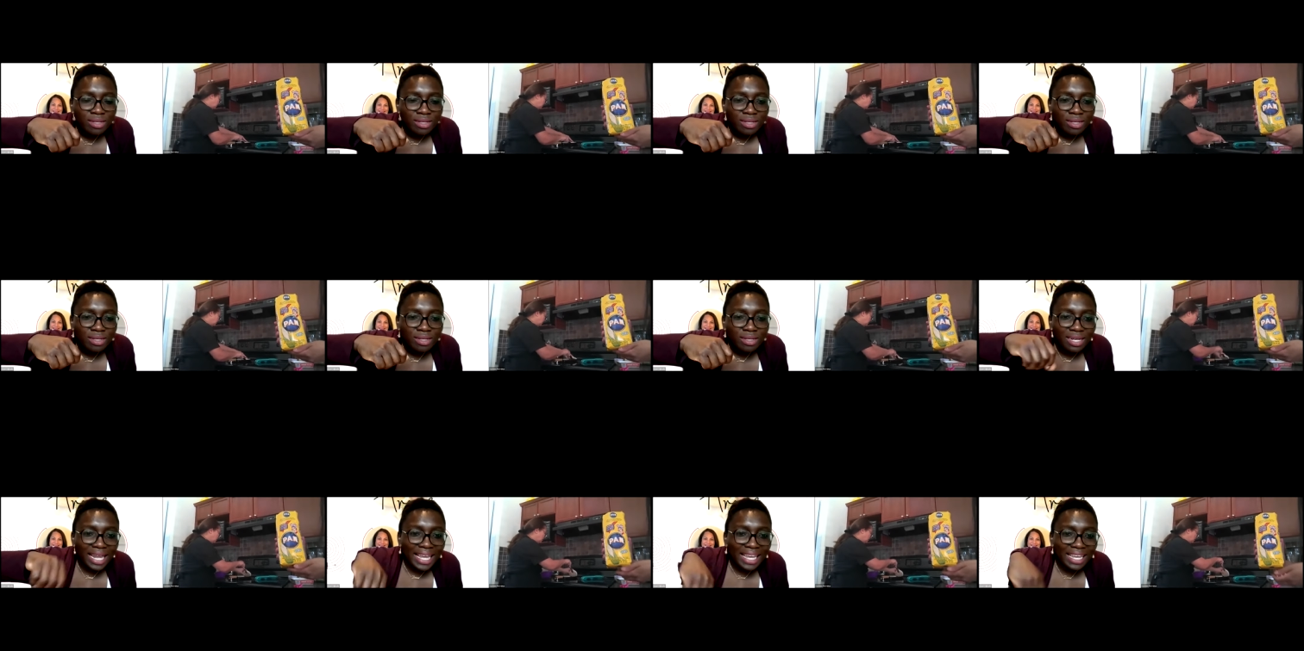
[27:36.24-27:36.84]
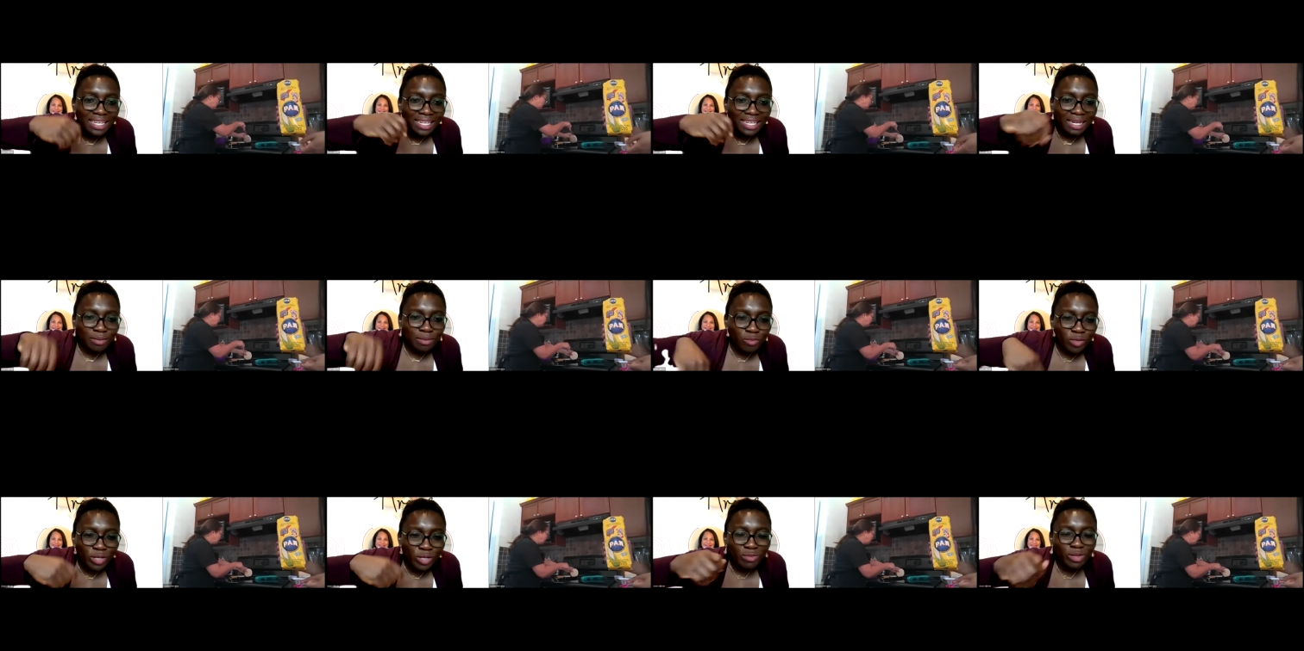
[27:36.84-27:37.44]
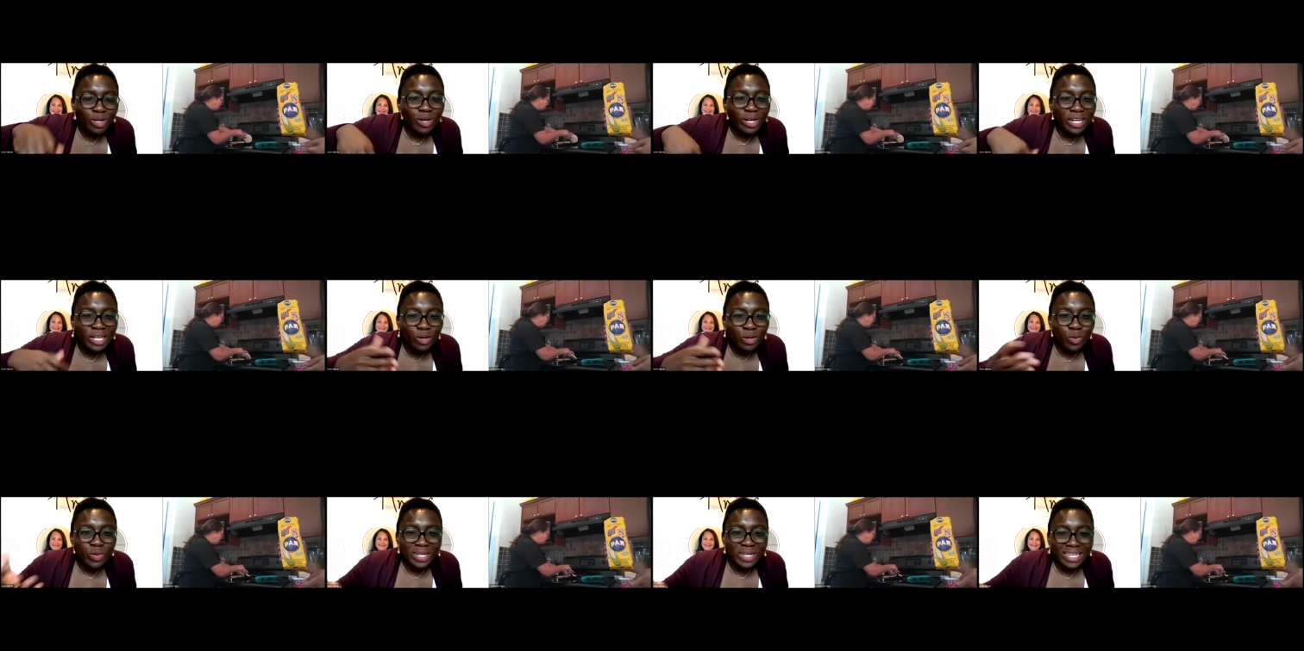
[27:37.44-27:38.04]
Okay. Like um, we, we call
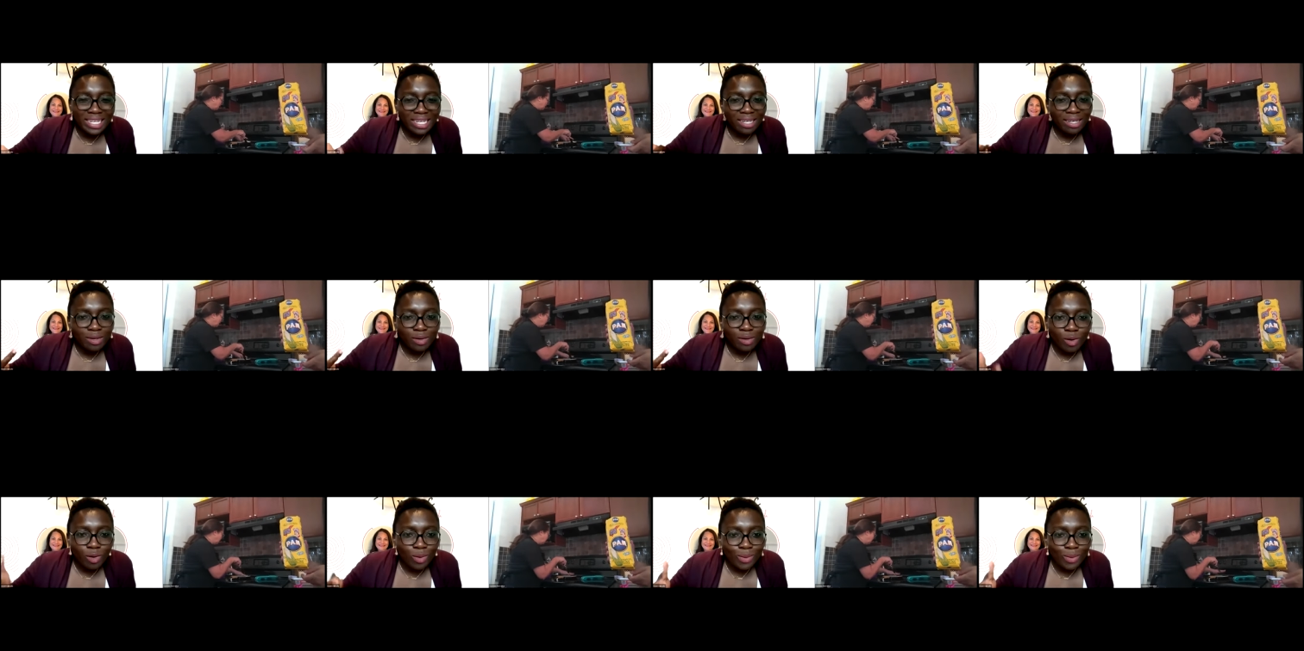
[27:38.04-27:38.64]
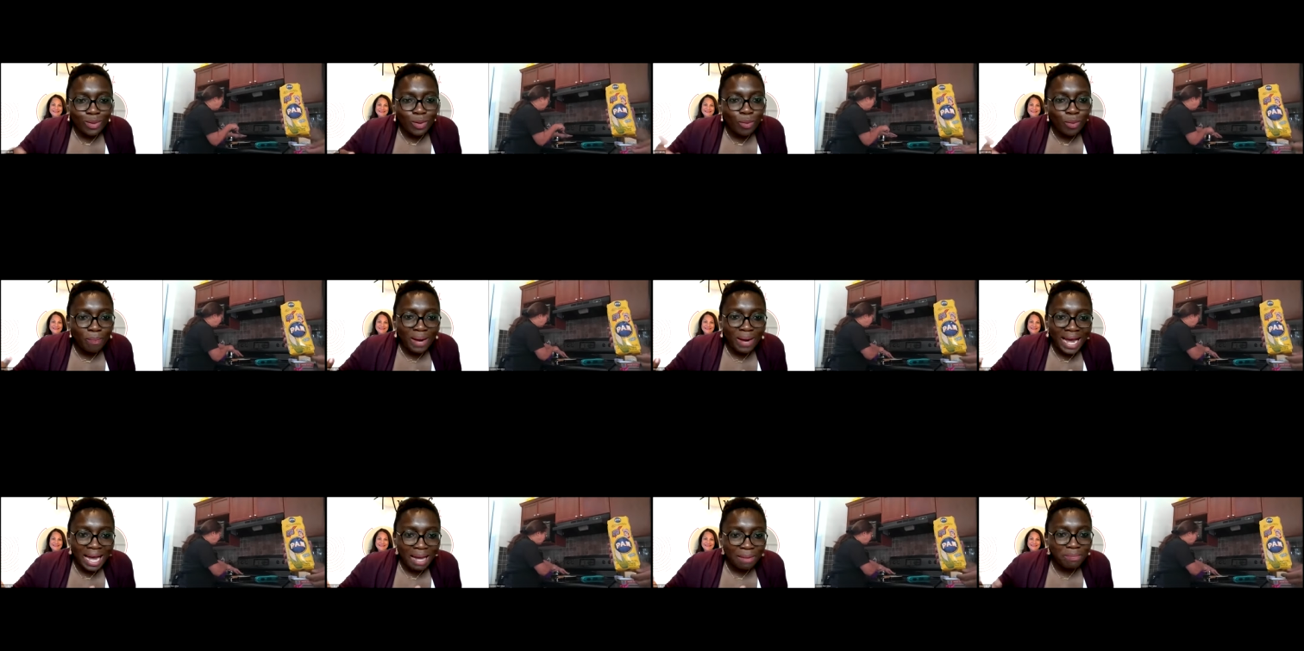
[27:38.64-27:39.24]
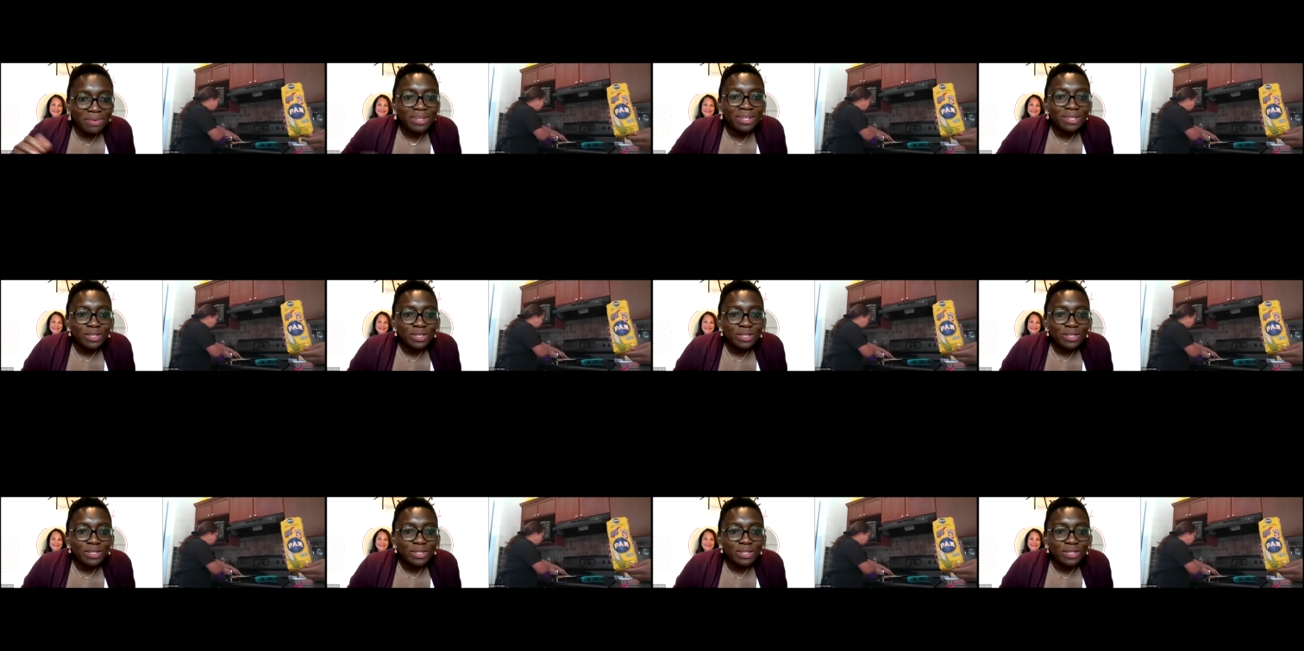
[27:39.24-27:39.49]
it ogi or, or pap.